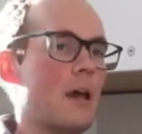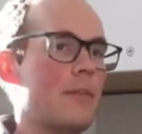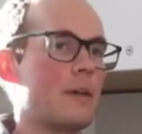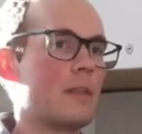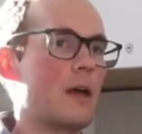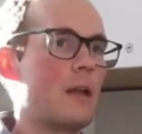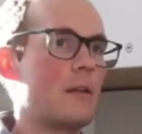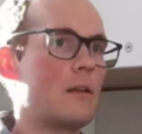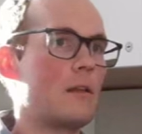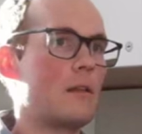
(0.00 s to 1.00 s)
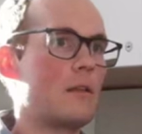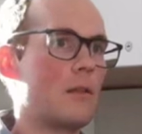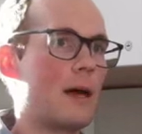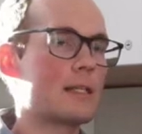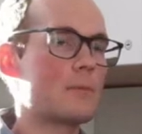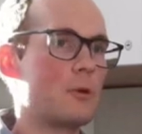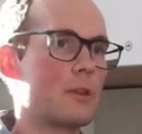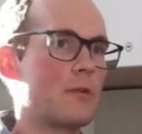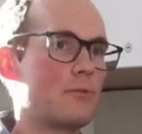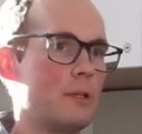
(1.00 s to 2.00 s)
I think that the last book
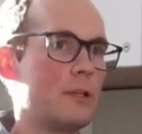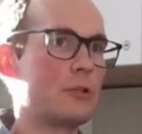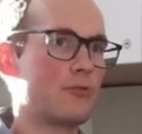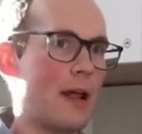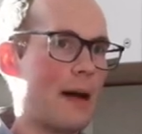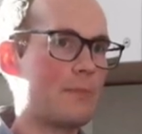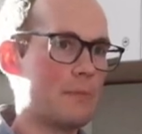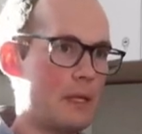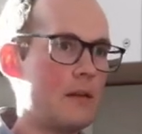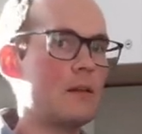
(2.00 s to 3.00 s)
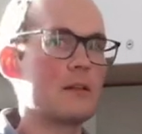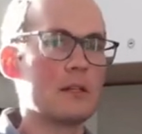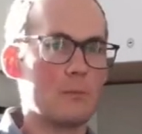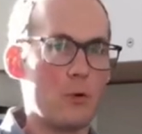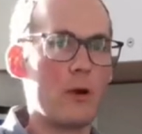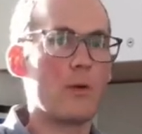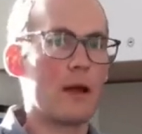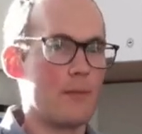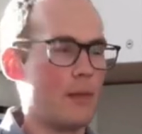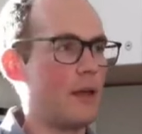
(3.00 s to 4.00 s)
that really grabbed me to the point where
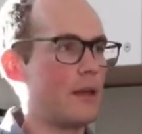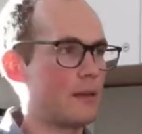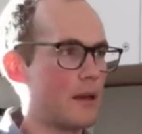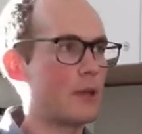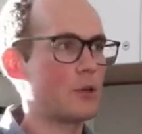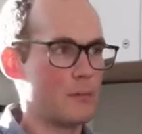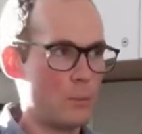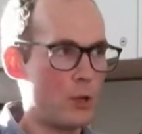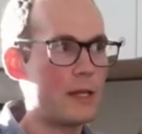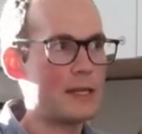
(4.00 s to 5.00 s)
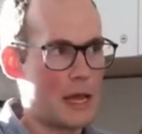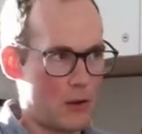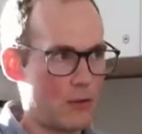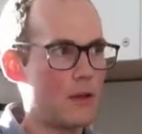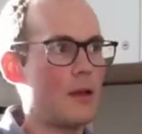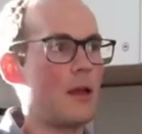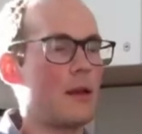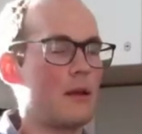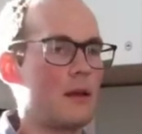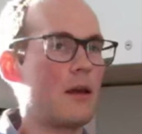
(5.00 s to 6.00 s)
I'm like, I couldn't put it down
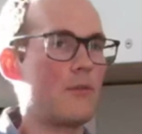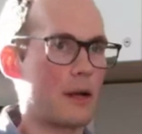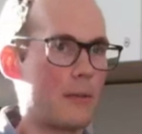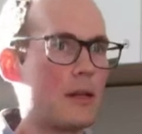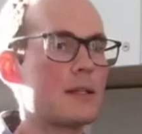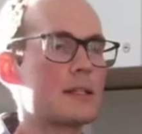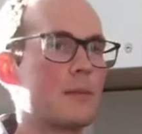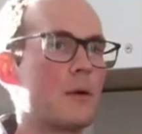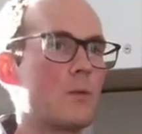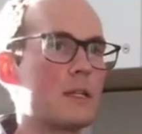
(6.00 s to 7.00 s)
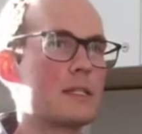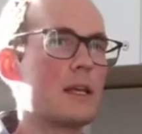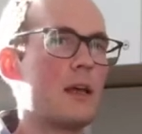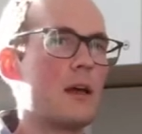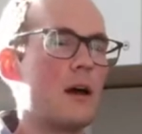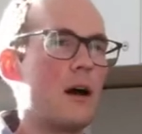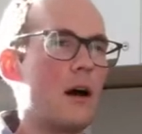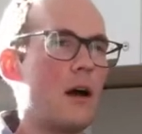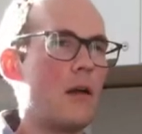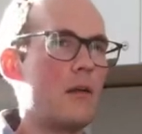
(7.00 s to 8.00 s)
and I'd recommend it to someone was,
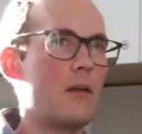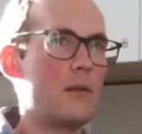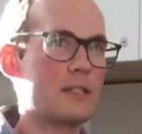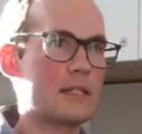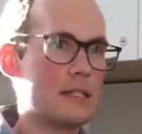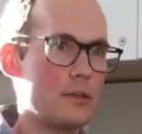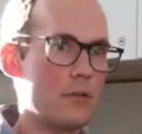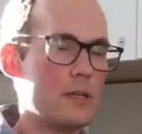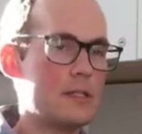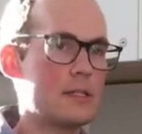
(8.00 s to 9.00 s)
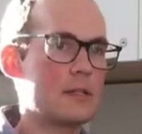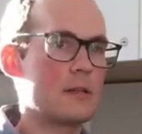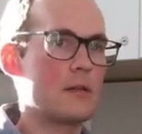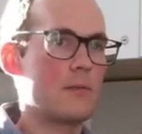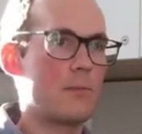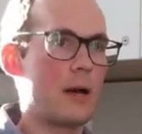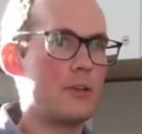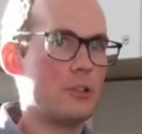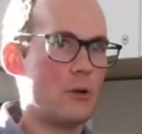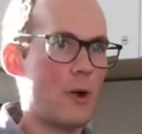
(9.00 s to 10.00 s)
it was a series by
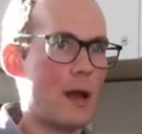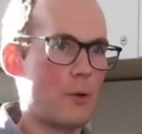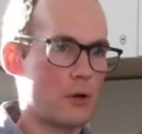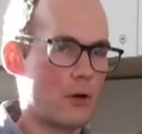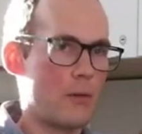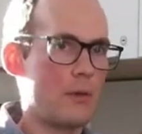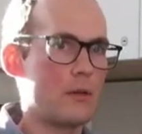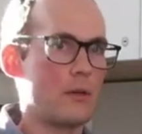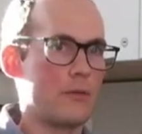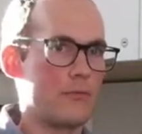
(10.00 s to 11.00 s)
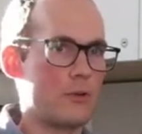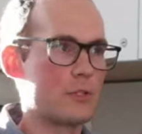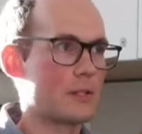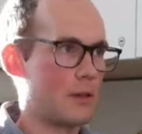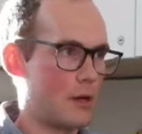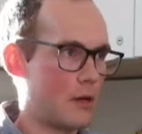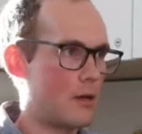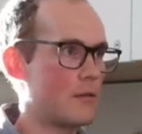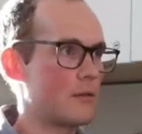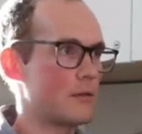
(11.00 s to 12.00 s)
Joe Abercrombie called the First
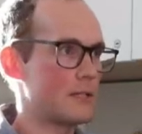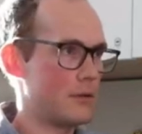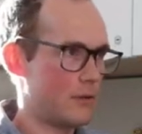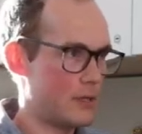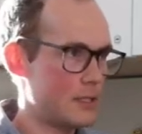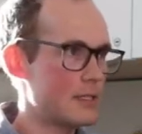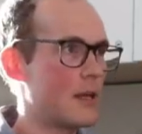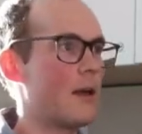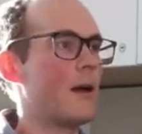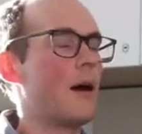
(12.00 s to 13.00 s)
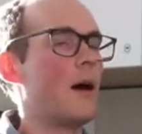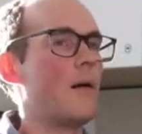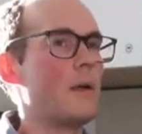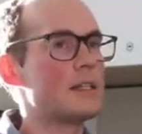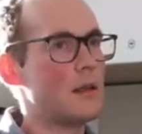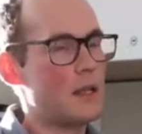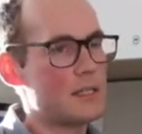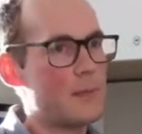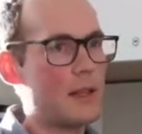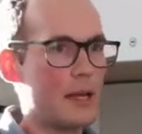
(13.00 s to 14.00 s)
Law series.
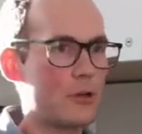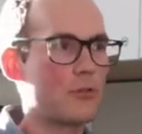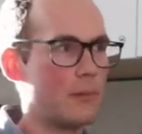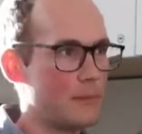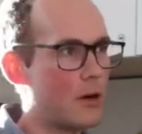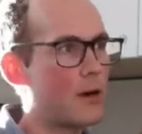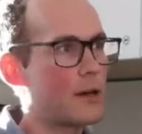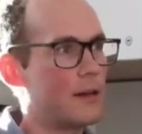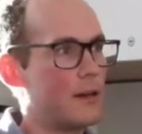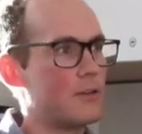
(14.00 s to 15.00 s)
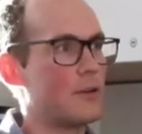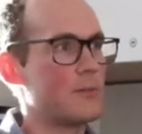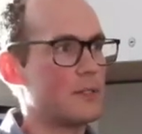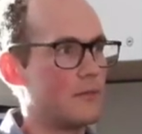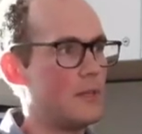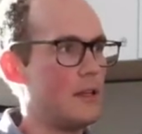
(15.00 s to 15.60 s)
It's a bit like Grimdark in terms of